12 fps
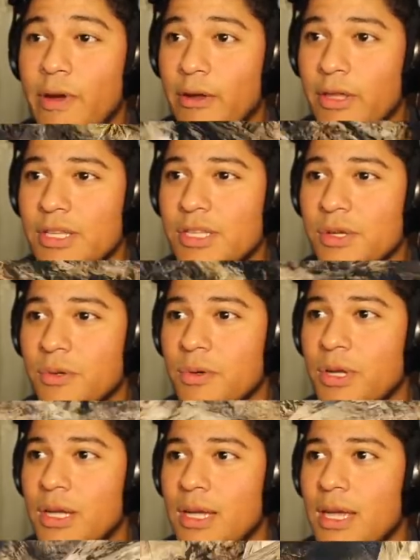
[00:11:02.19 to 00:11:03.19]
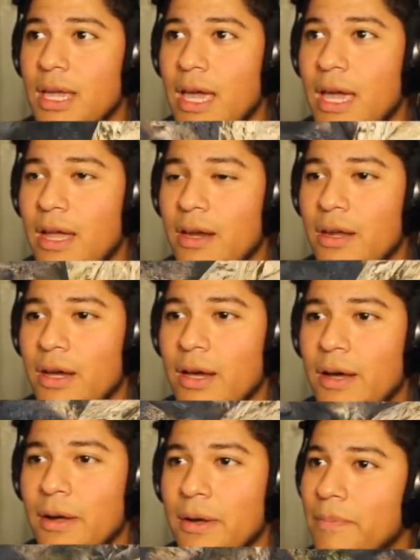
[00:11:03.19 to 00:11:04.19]
fairly soon. And
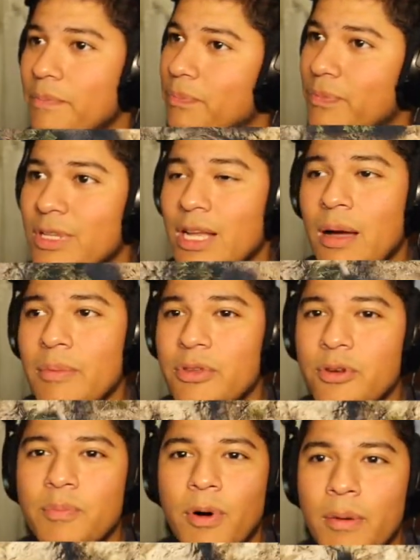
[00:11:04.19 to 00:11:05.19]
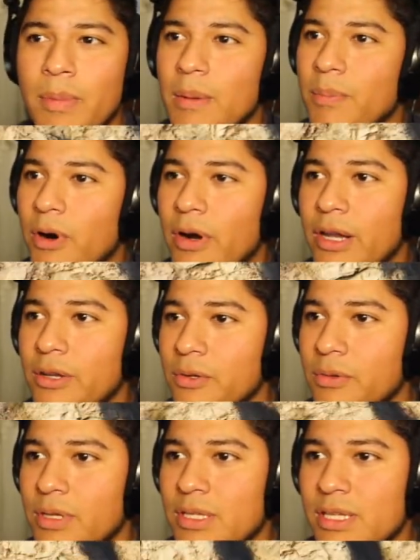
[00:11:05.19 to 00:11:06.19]
um, I'm going to do part by part. I
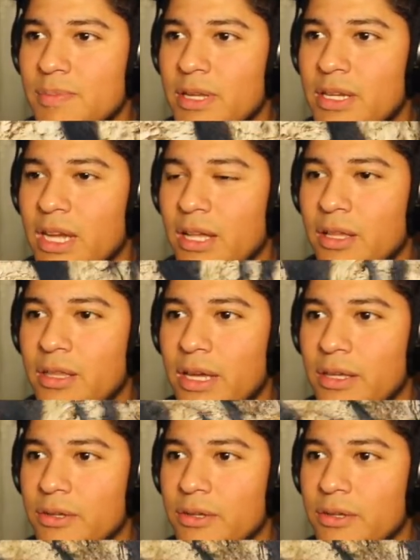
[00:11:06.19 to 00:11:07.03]
do, this is my daily, I